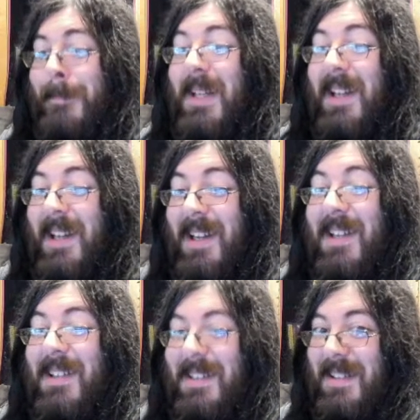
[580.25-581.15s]
Uh-huh.
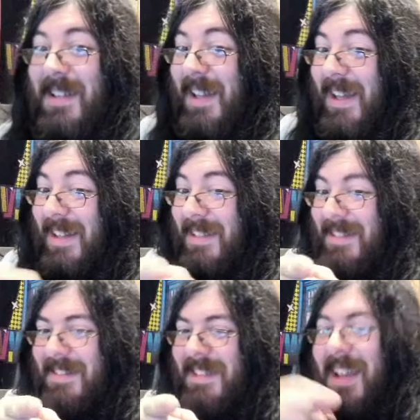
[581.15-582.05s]
Yeah.
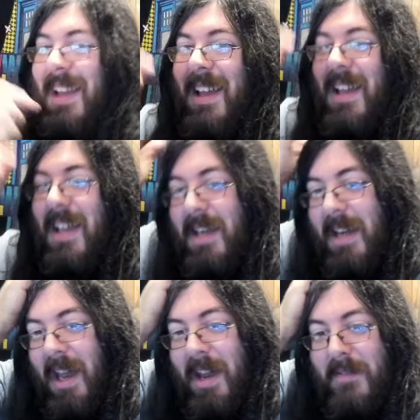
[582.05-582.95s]

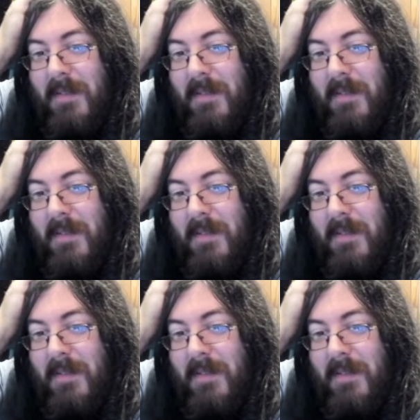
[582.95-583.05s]
Yeah,